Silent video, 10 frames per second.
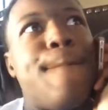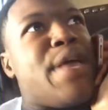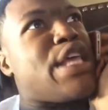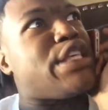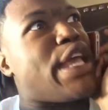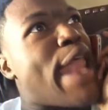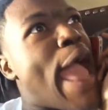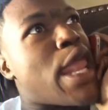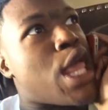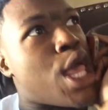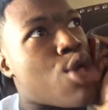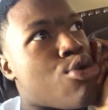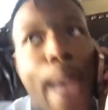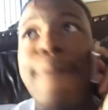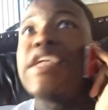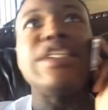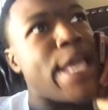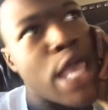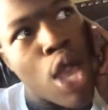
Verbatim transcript: Bitch, get out of here. Bitch, get